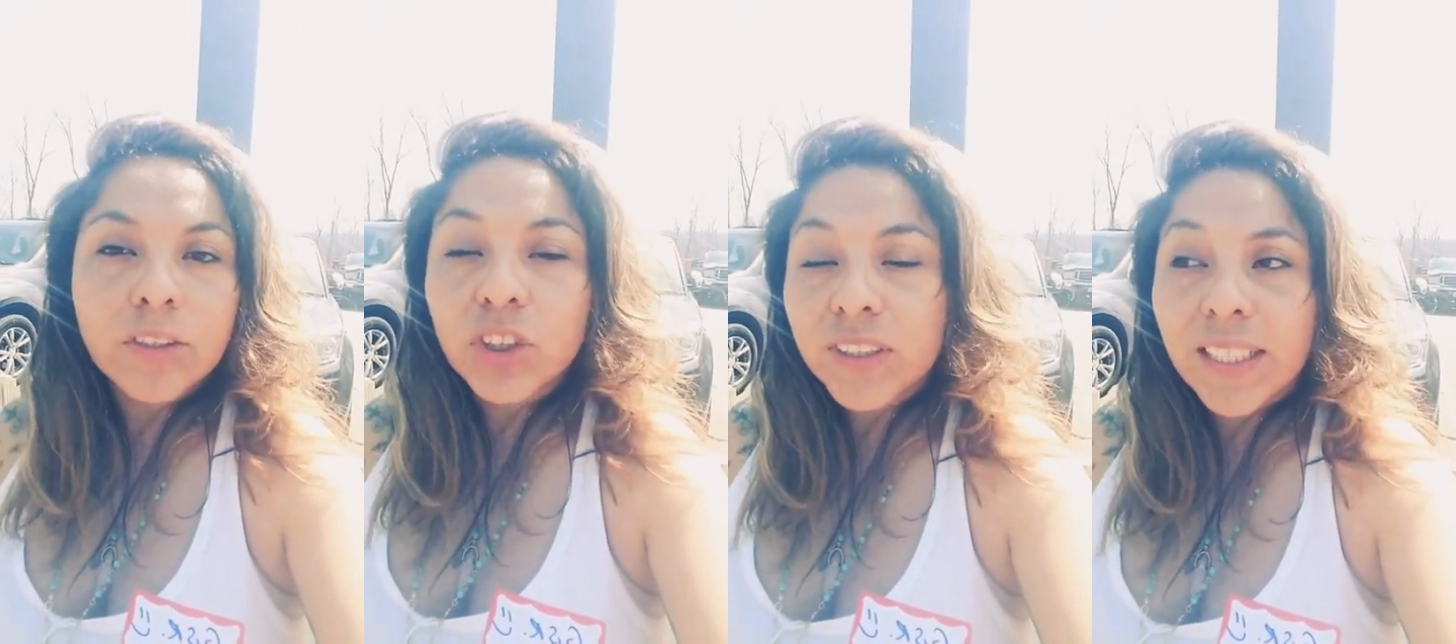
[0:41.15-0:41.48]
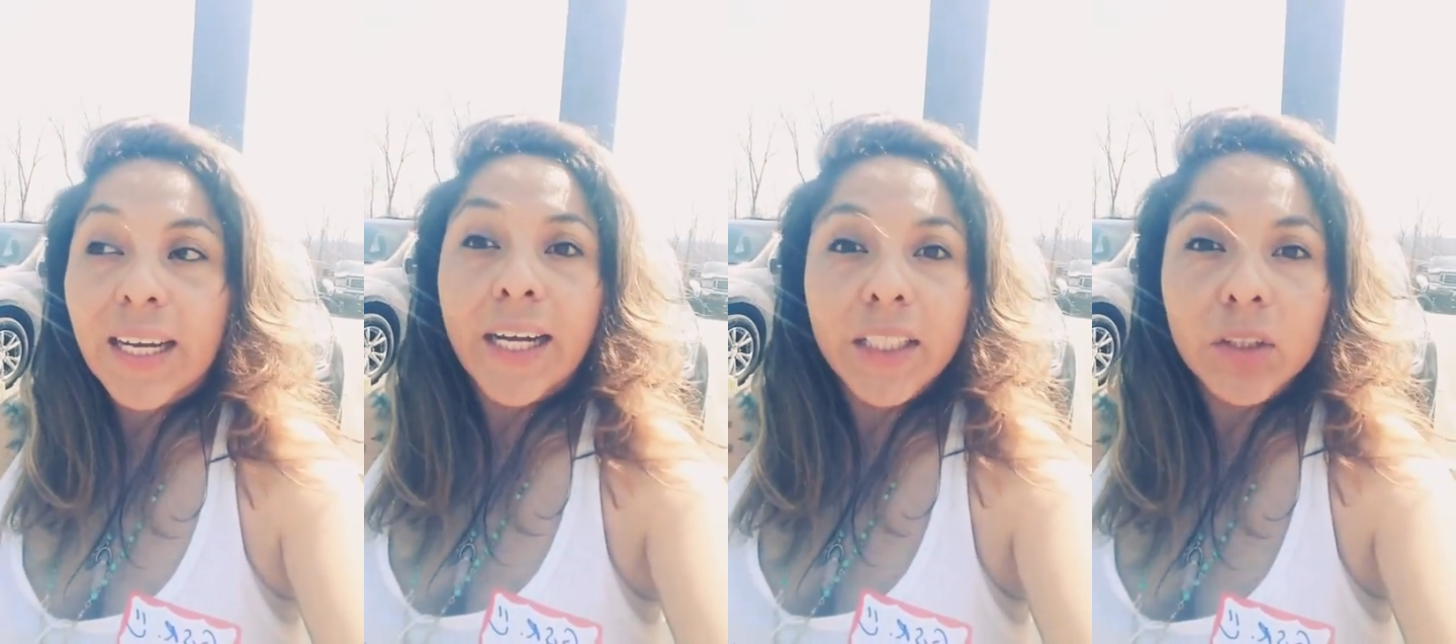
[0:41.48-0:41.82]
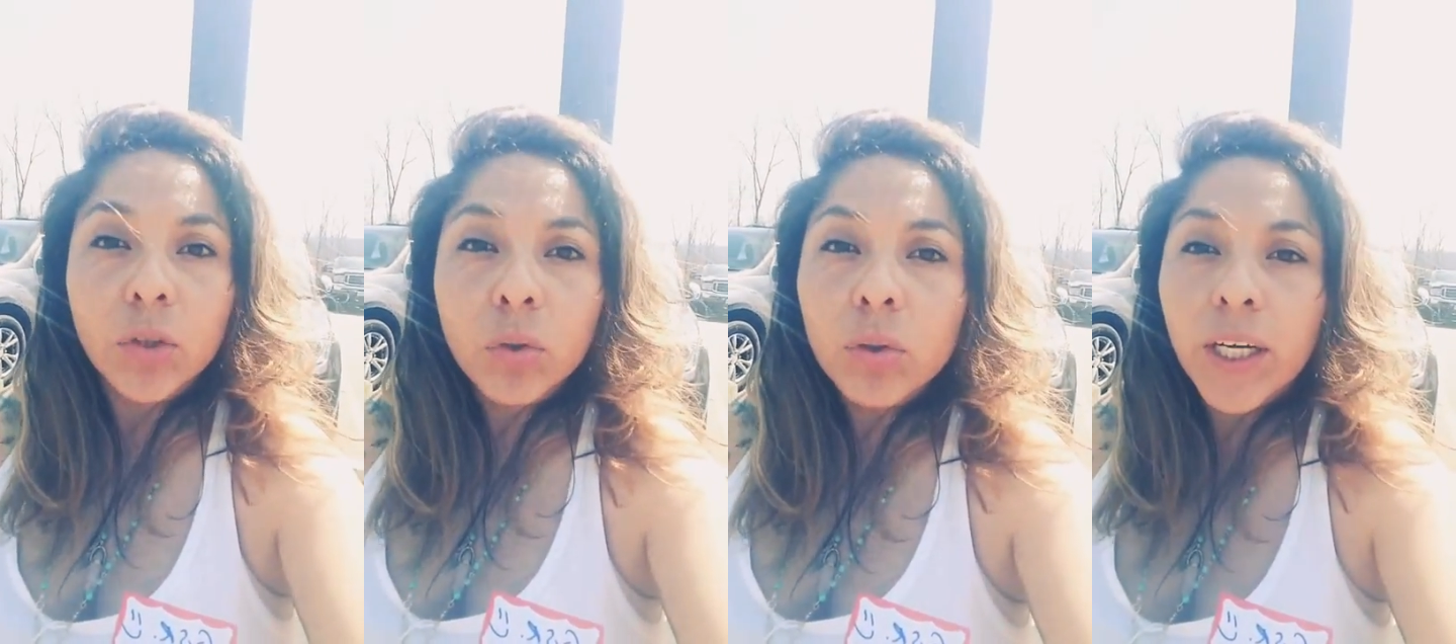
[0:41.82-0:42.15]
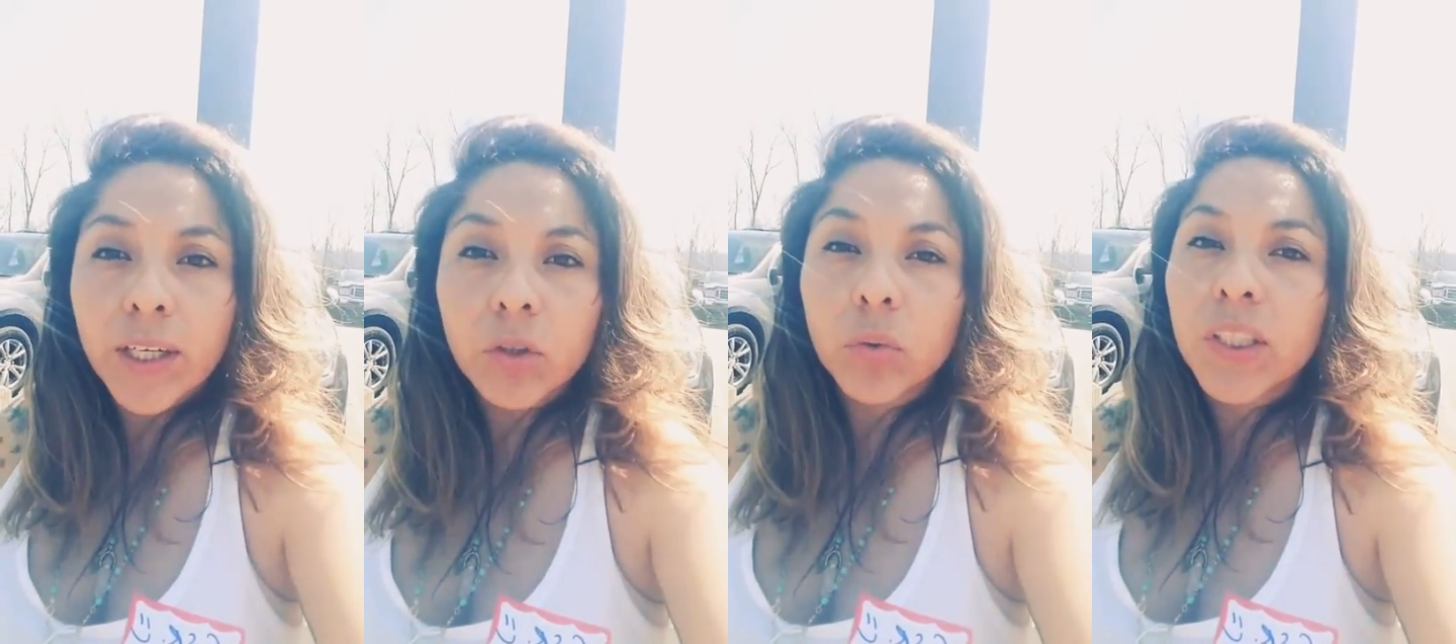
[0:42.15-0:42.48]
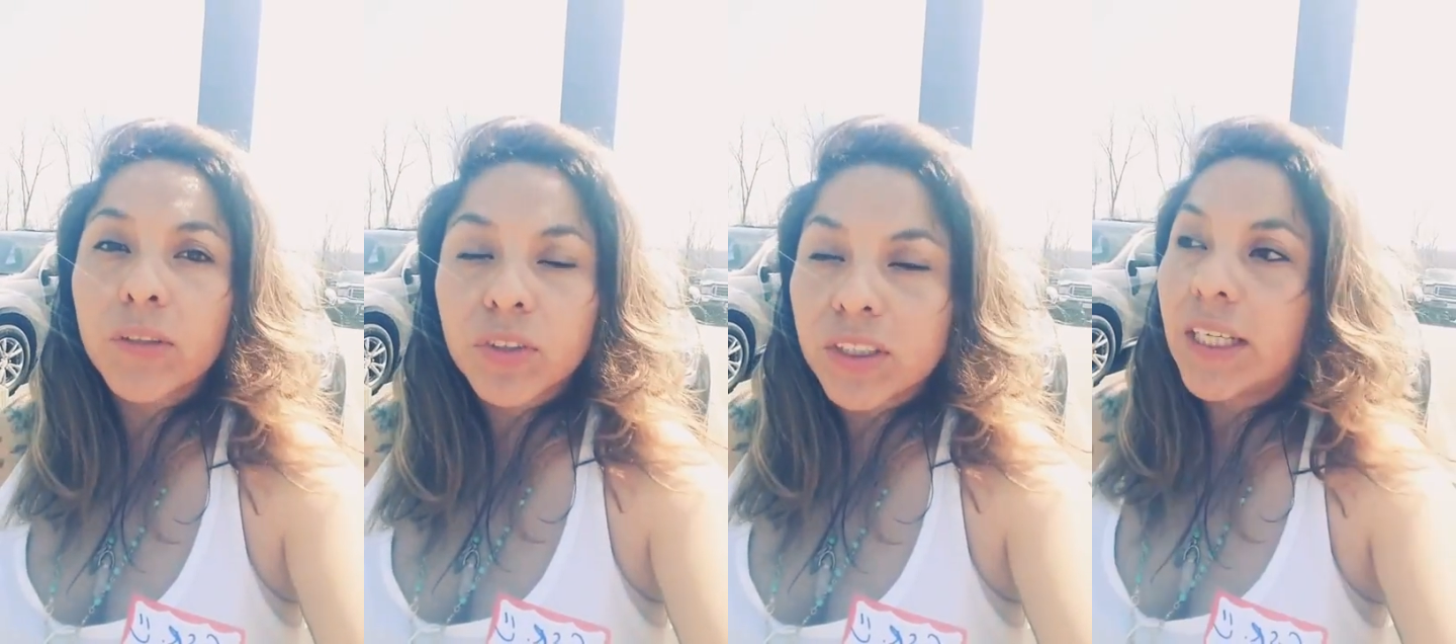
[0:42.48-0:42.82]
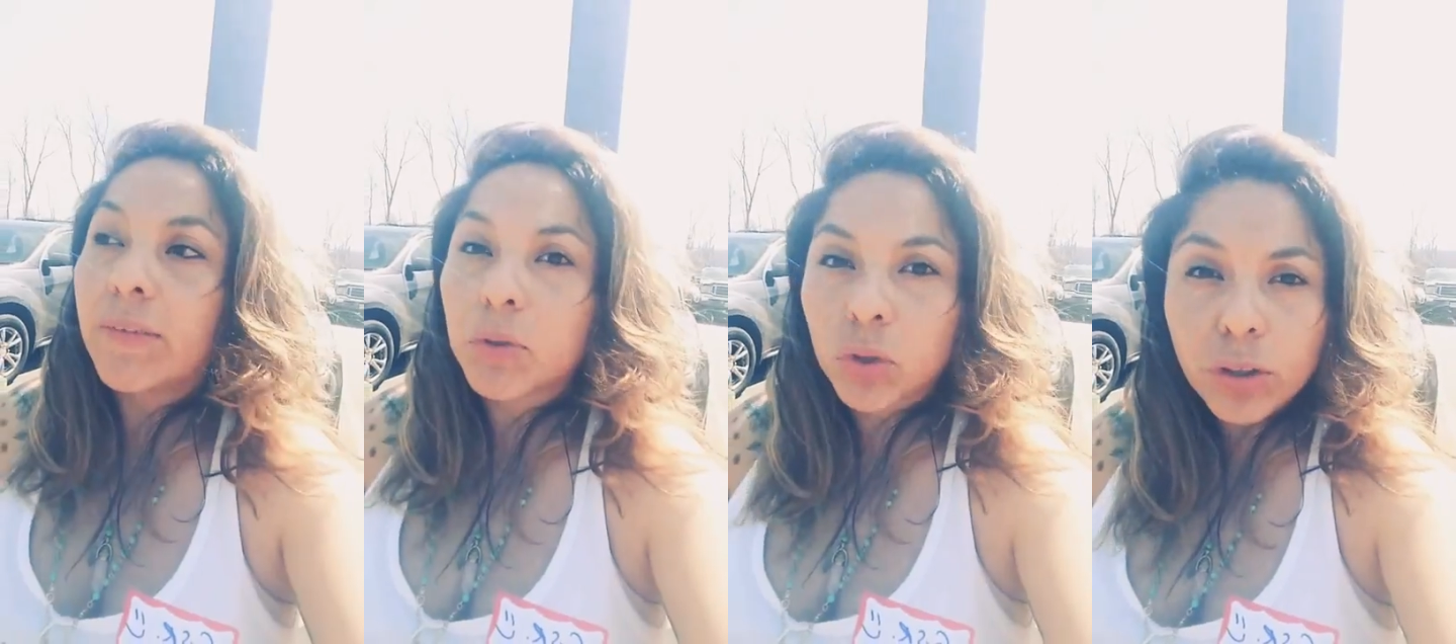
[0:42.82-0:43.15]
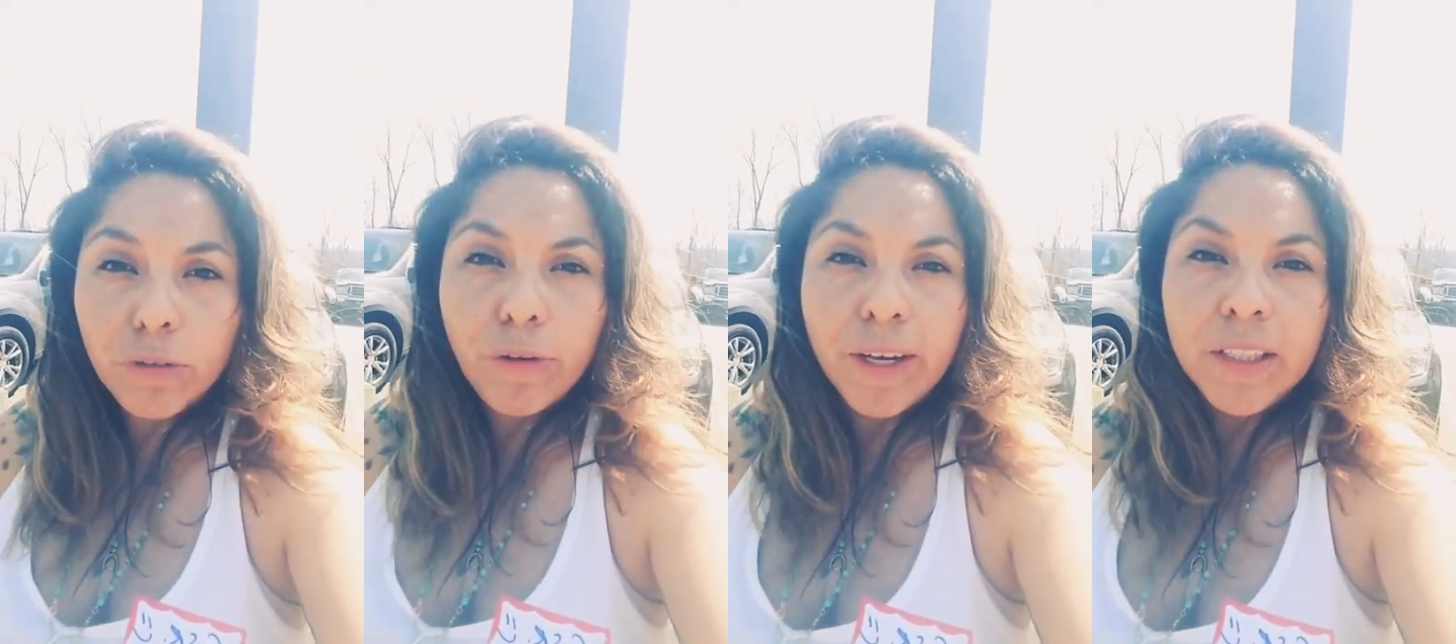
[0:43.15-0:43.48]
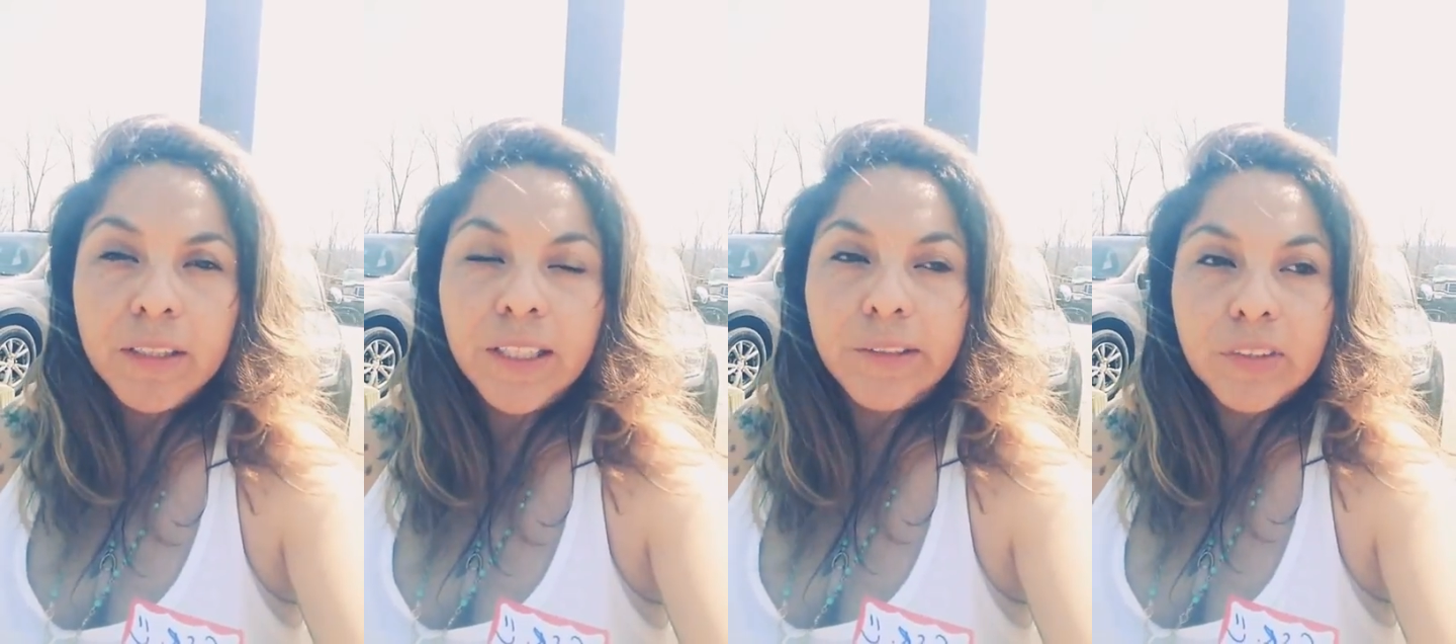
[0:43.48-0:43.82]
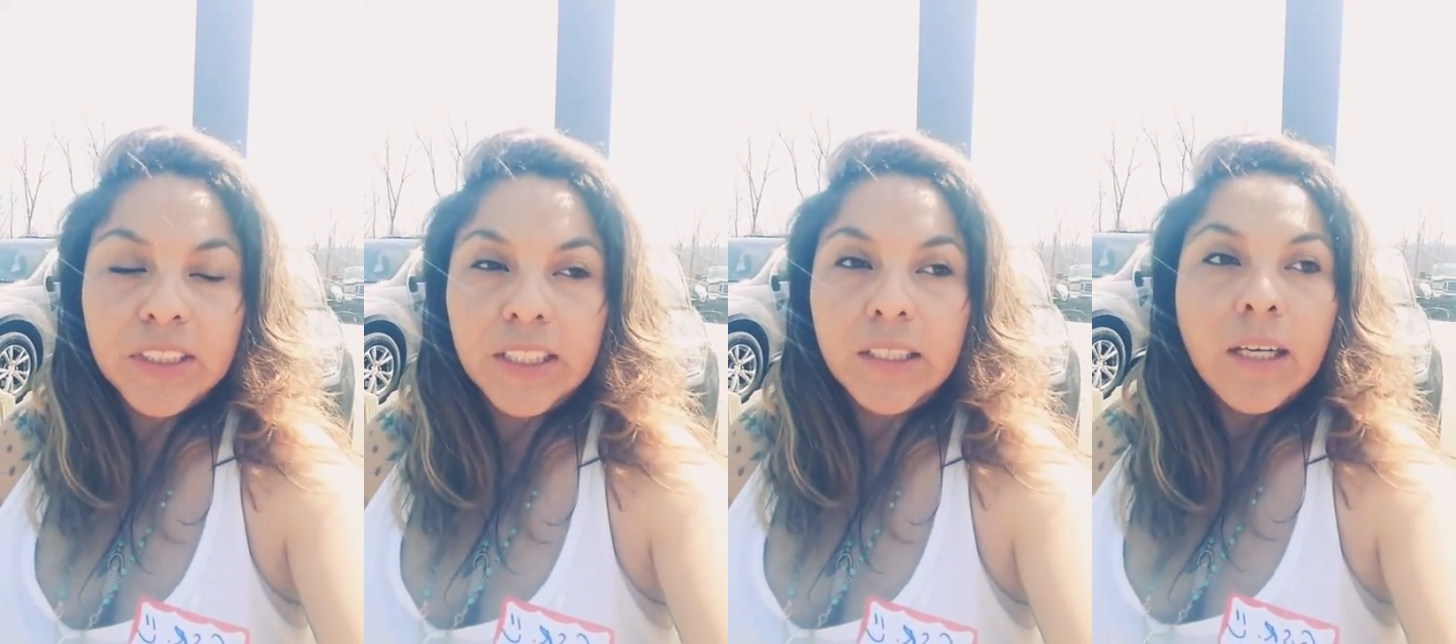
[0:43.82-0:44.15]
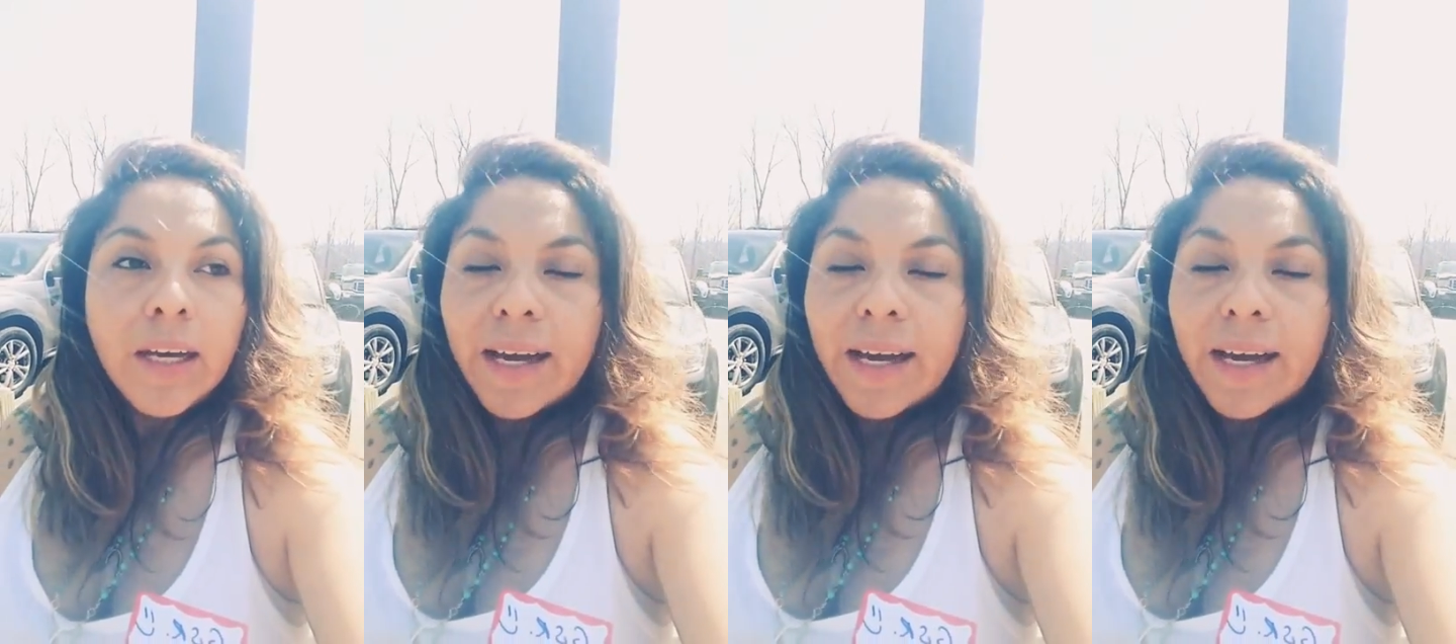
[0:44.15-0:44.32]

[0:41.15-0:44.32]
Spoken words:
She said, "I know how to do EFT. I'm certified in EFT.